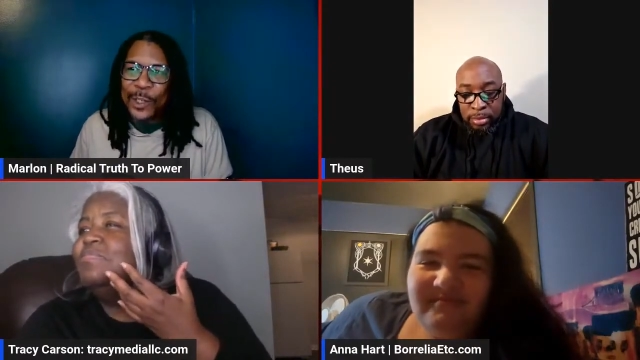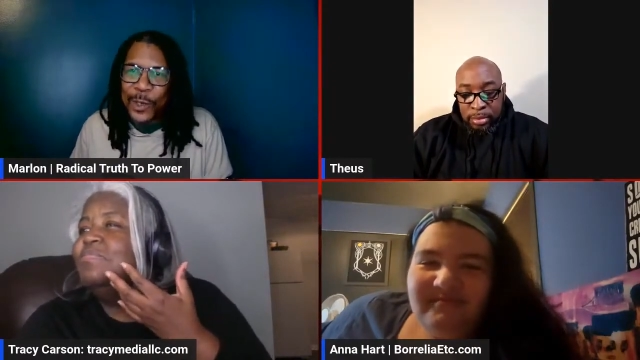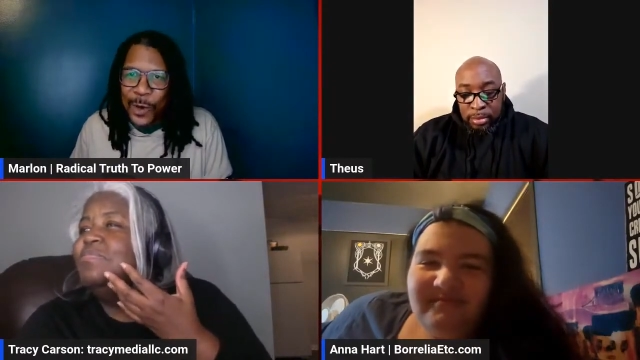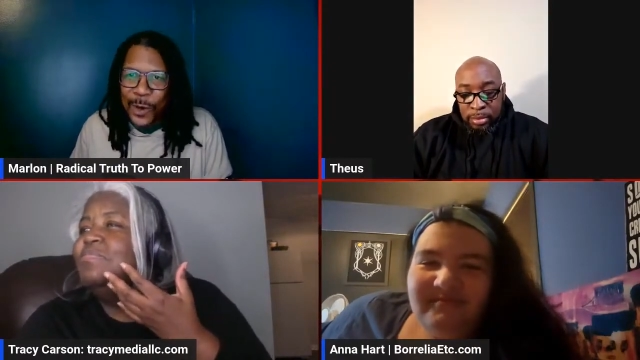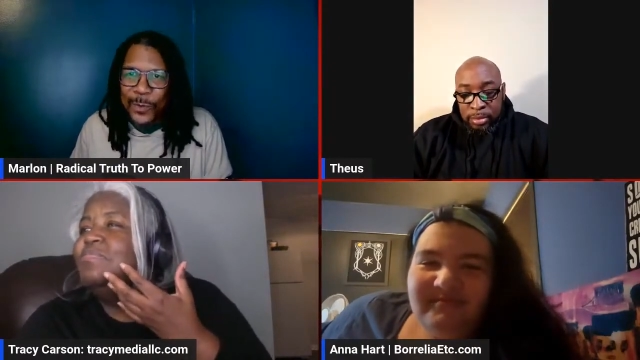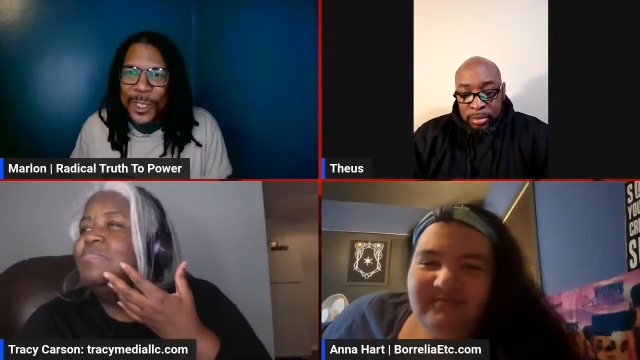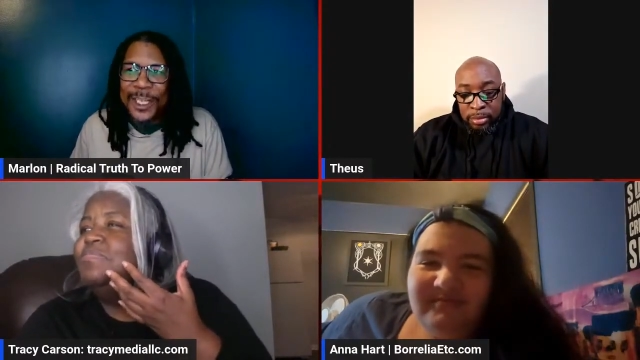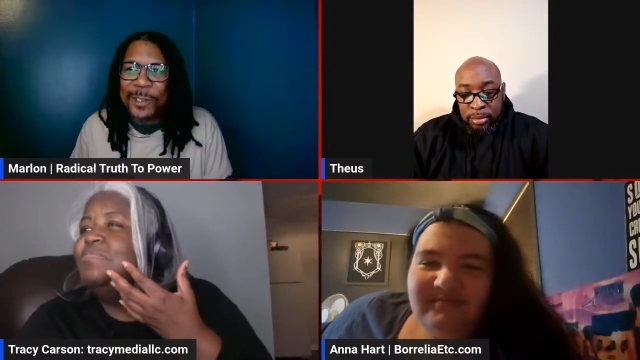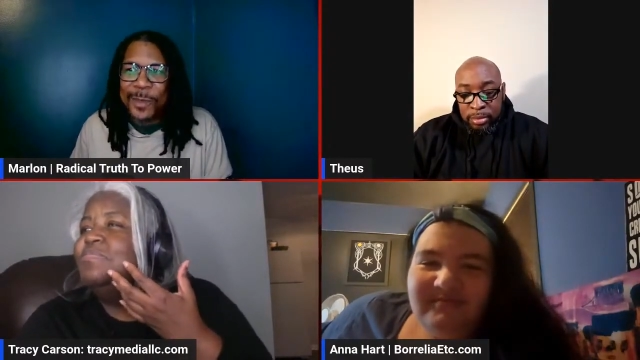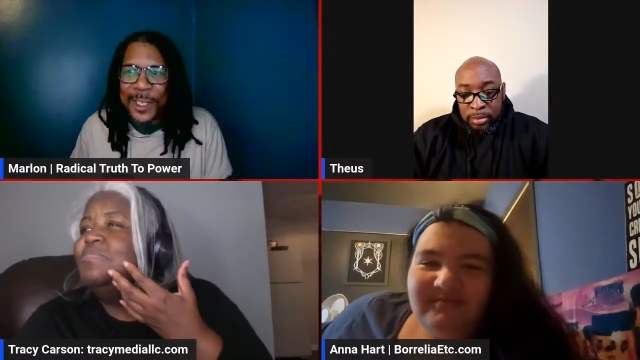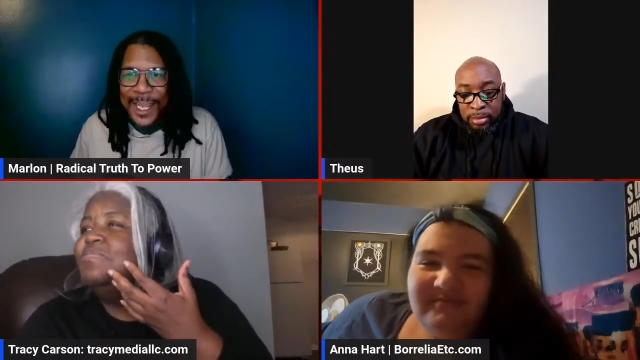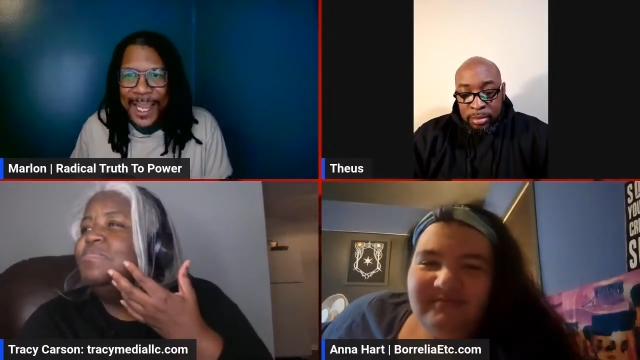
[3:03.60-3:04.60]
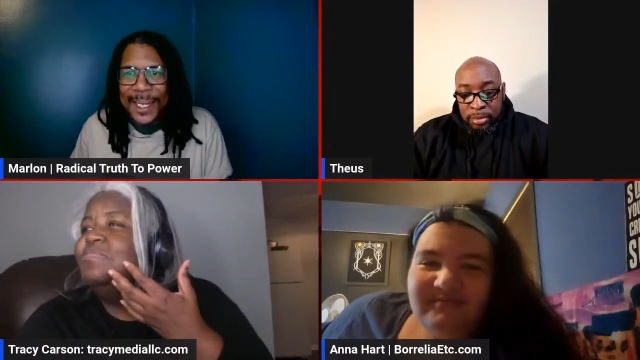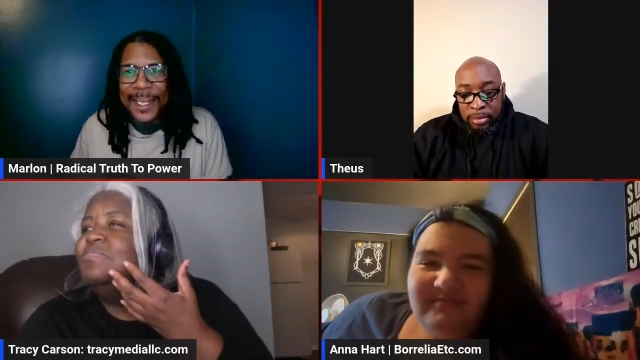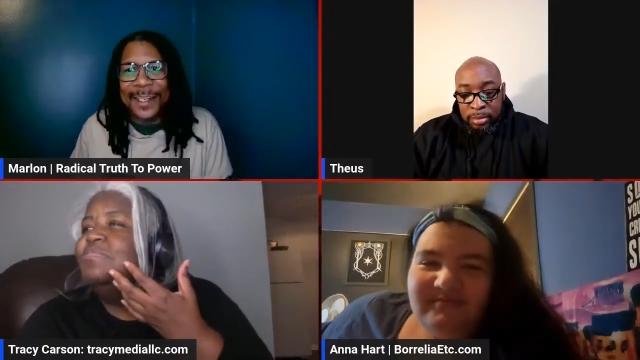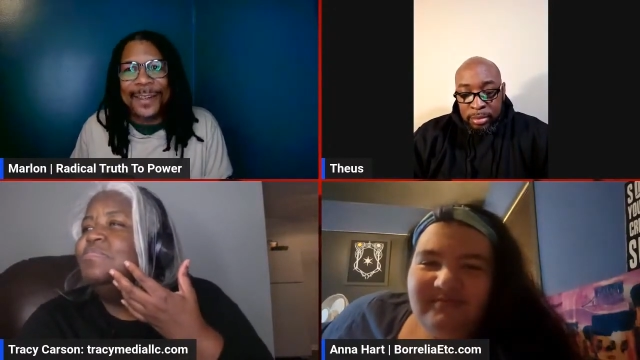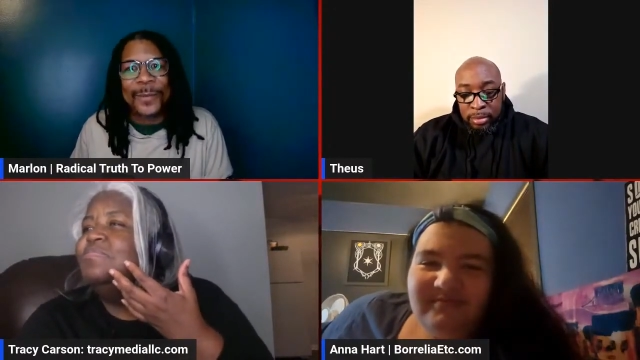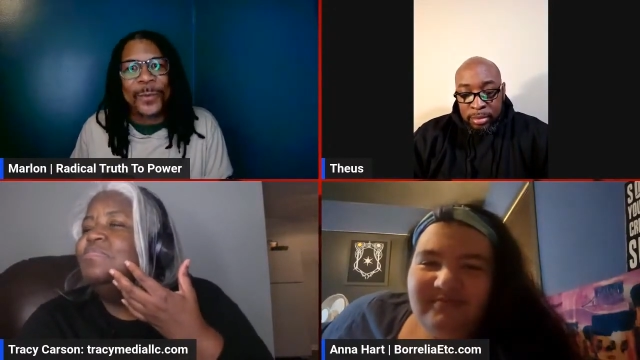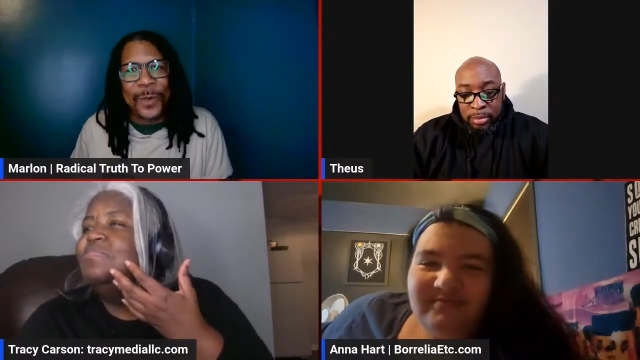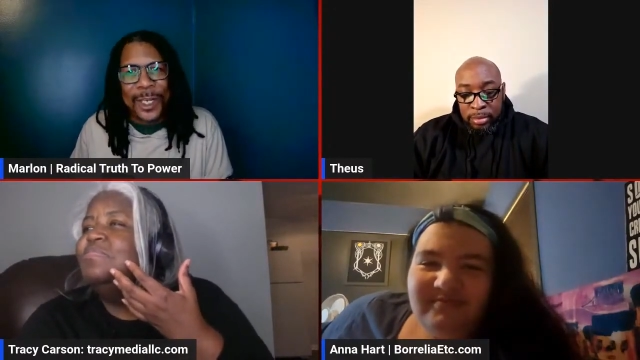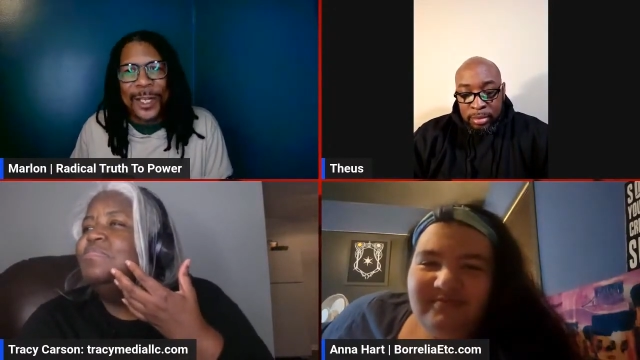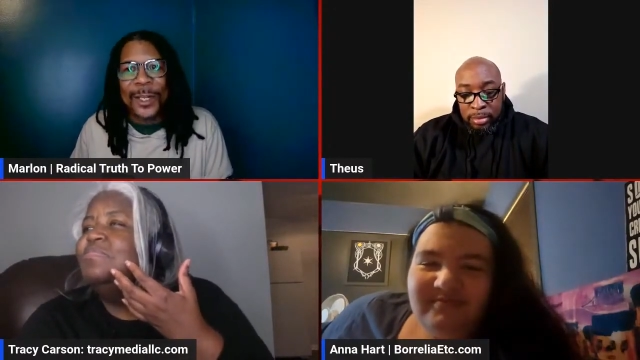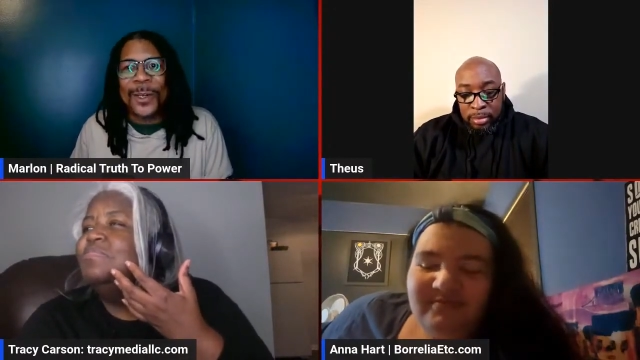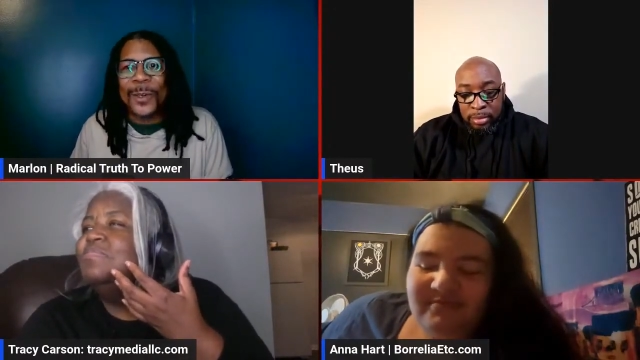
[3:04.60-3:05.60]
Speaker 1: story created
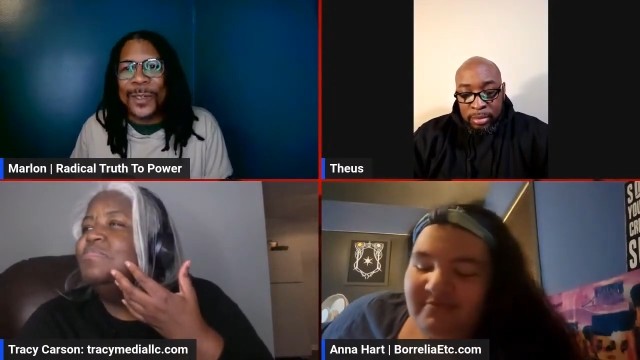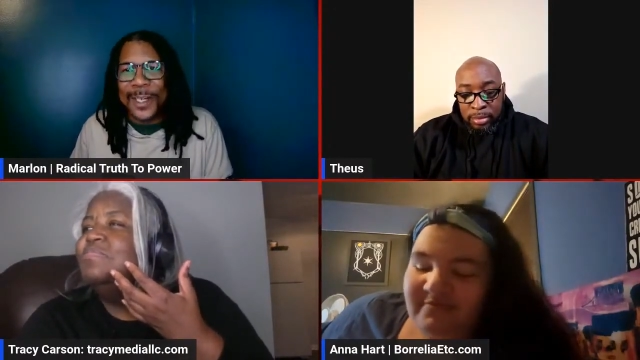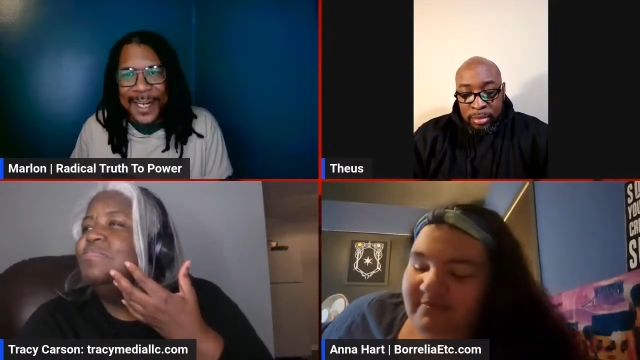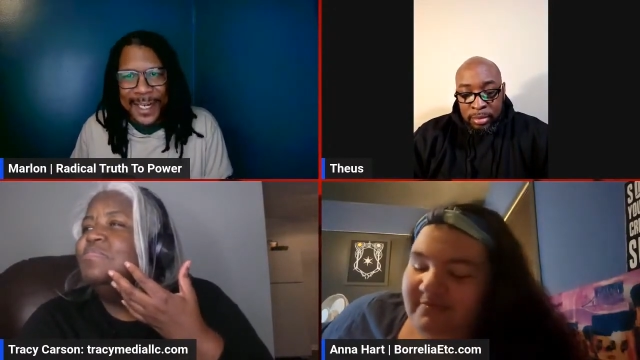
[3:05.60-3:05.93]
real or